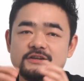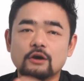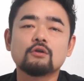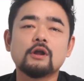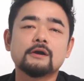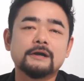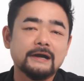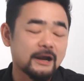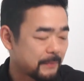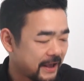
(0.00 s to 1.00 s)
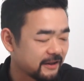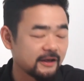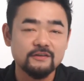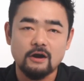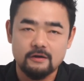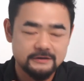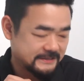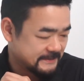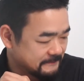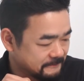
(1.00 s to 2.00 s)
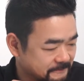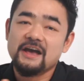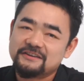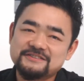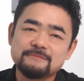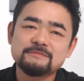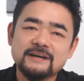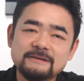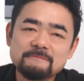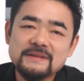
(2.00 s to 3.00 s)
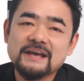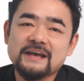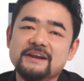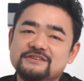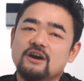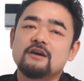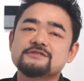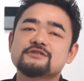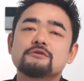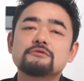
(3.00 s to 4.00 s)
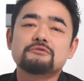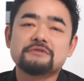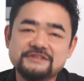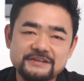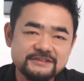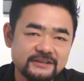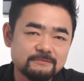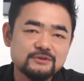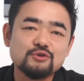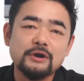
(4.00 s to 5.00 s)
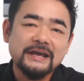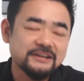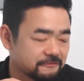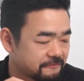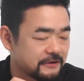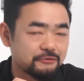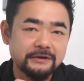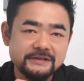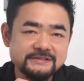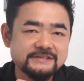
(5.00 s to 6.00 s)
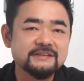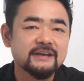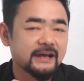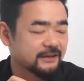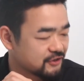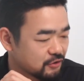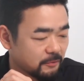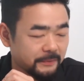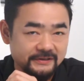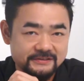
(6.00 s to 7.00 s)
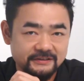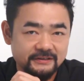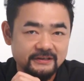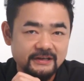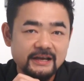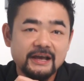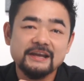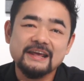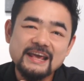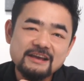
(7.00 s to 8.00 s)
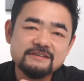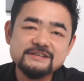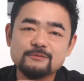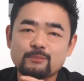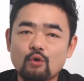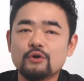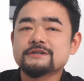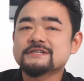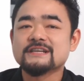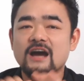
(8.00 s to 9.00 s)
no longer a pain in the arse. At the same time, it is also resistant to interference and durability. It even supports